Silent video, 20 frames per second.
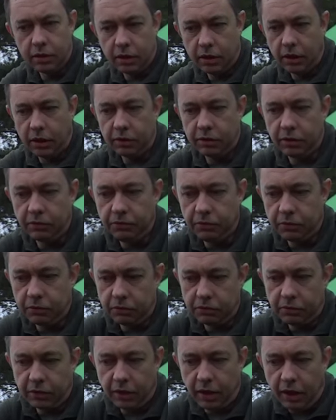uh,
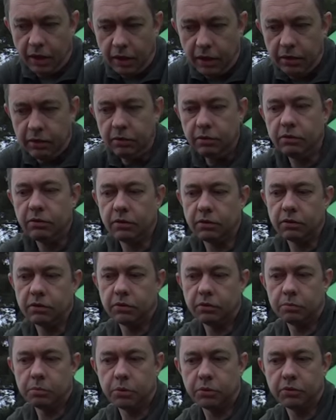difficult to get in so you
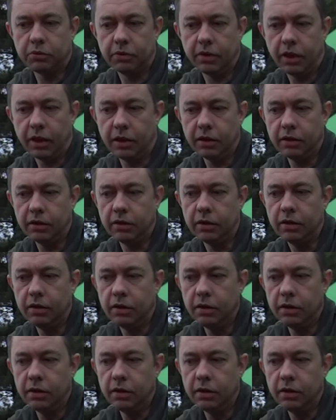just push that in